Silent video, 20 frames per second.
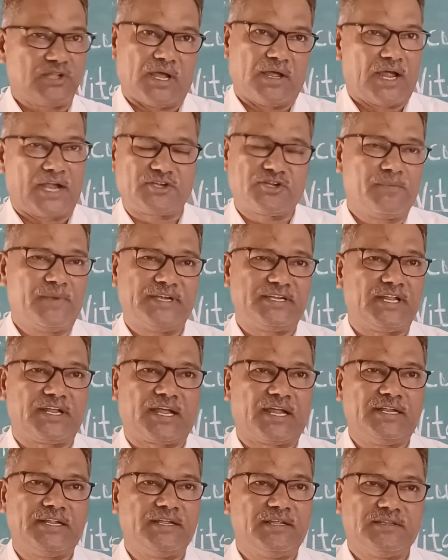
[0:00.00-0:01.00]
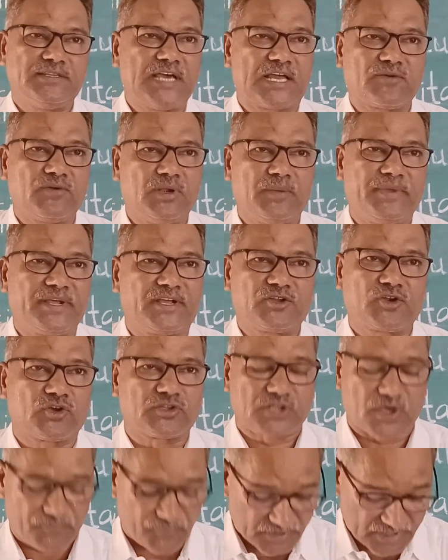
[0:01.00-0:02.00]
Automatically there will be growth
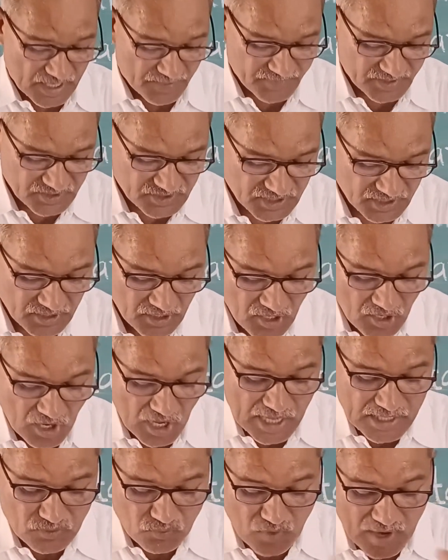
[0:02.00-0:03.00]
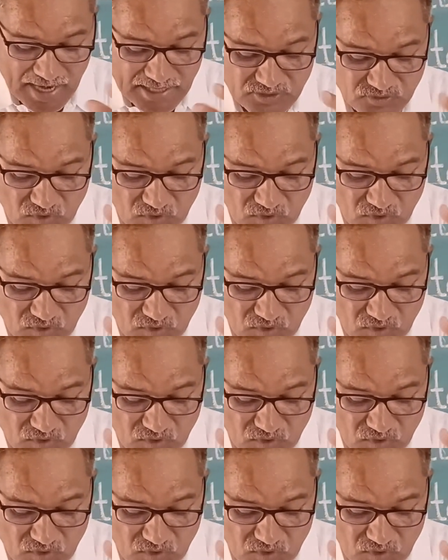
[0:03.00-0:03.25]
of vitamin D. Or what